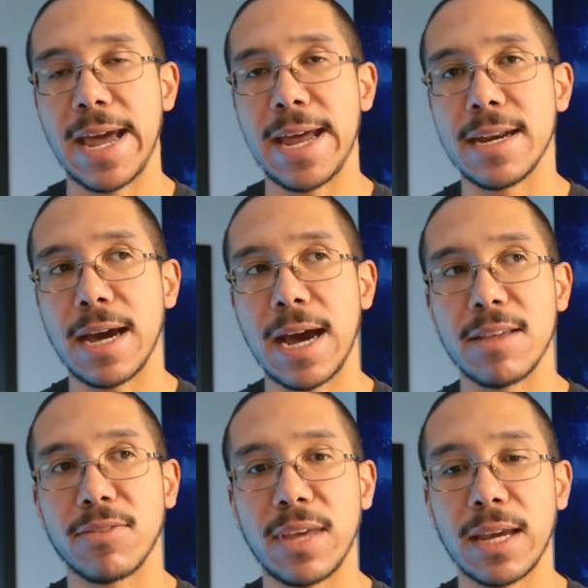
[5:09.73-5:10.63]
And
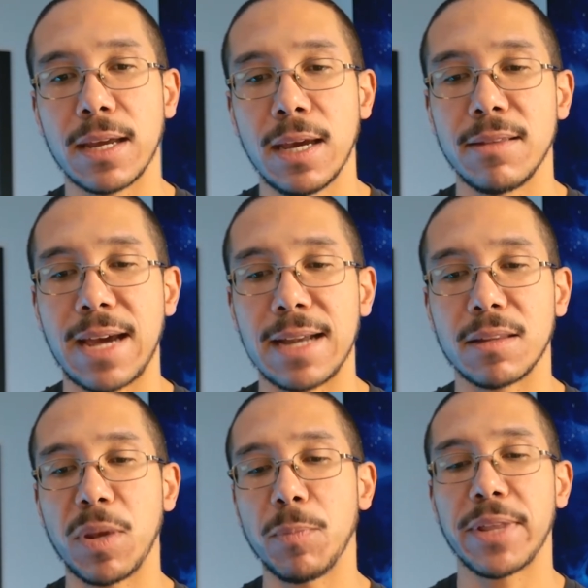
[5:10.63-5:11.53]
I think that
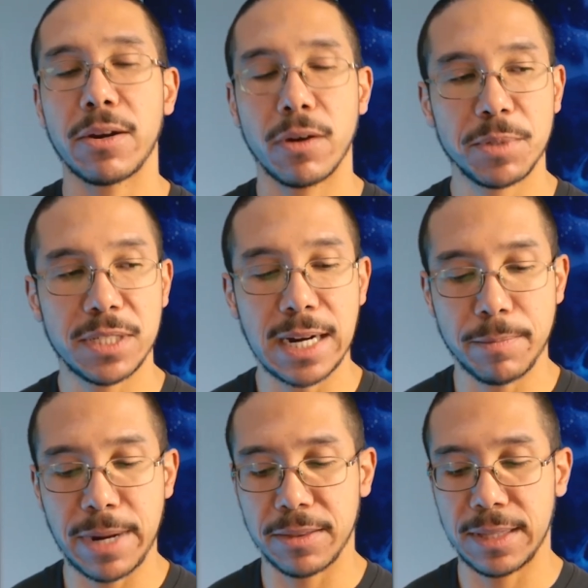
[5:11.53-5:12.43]
the people that are upset
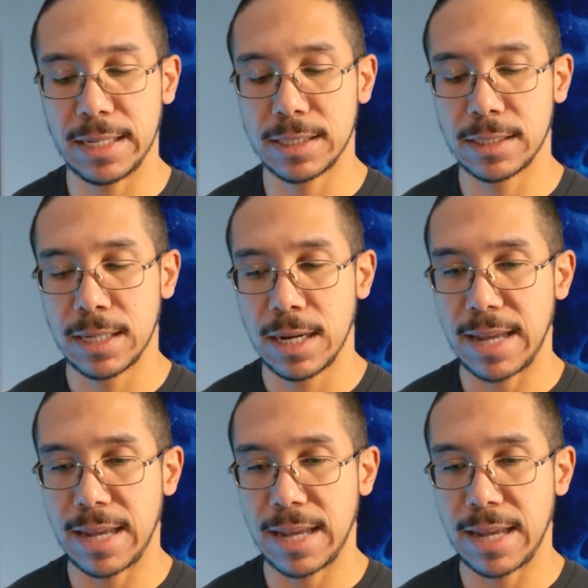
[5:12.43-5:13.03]
about this,